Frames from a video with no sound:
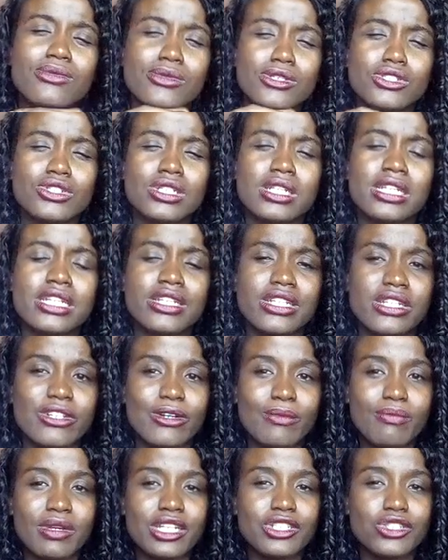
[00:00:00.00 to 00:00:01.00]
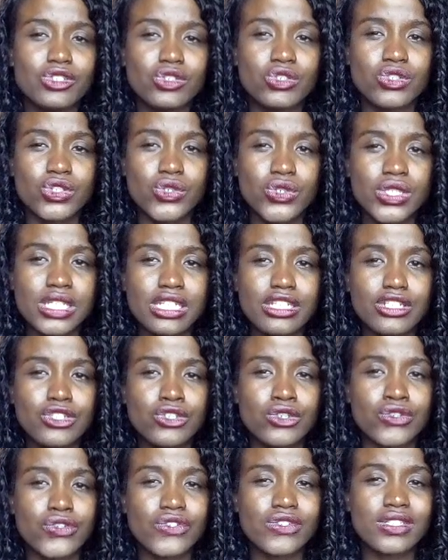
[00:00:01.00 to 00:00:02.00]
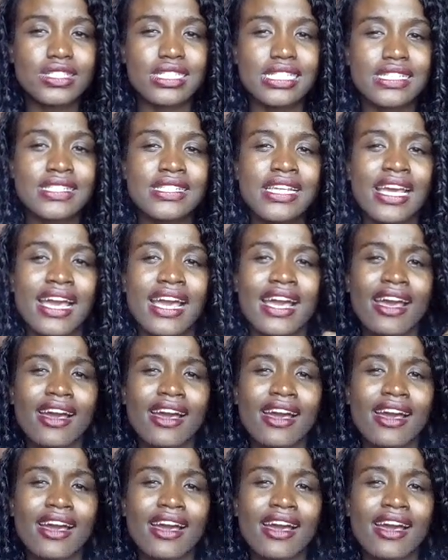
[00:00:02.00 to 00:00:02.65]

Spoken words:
I won't really recommend you to use this.